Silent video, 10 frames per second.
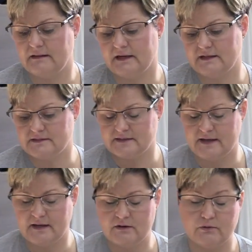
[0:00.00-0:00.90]
like I
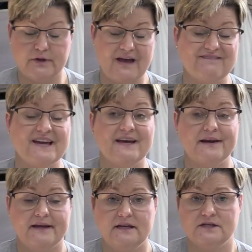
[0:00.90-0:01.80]
said, or you have a
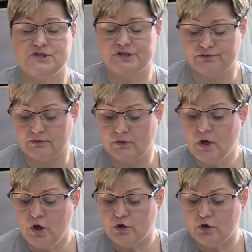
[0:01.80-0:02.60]
headache in general,